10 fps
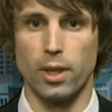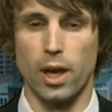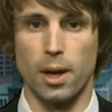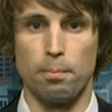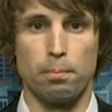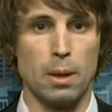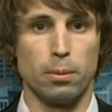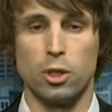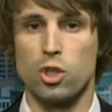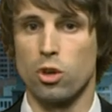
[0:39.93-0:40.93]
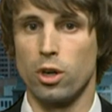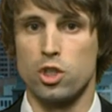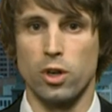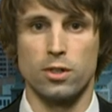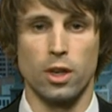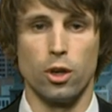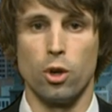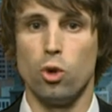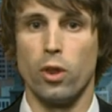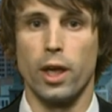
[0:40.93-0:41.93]
Um, people have been trying to track down
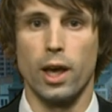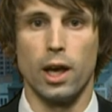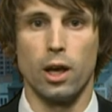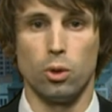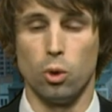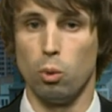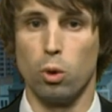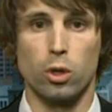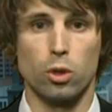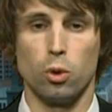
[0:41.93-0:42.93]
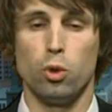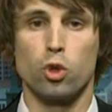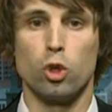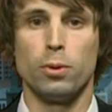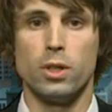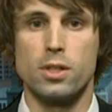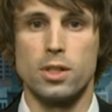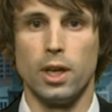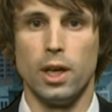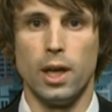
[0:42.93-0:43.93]
who they are or what, who the group
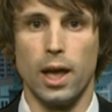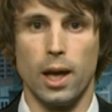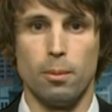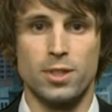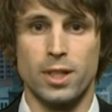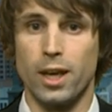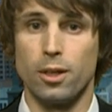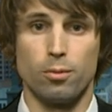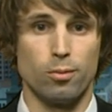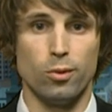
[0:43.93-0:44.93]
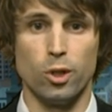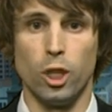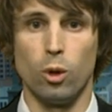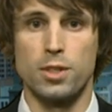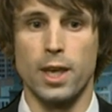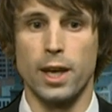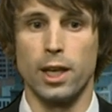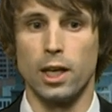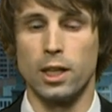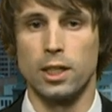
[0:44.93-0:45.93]
is. Um, to date, no one's had any
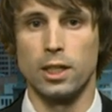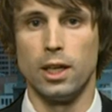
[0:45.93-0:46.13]
luck.